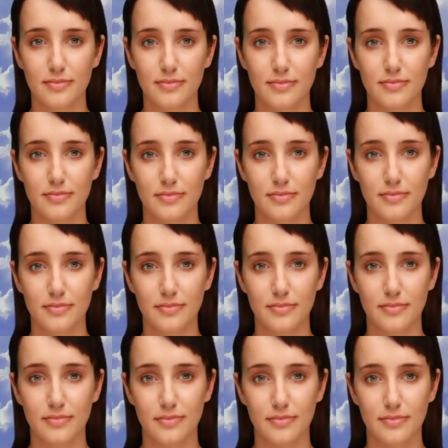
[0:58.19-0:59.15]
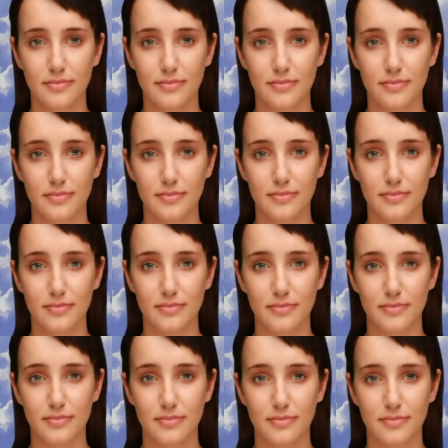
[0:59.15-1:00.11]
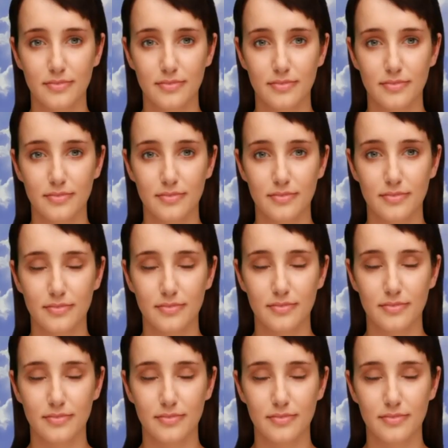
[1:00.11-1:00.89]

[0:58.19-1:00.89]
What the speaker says: (no one is talking)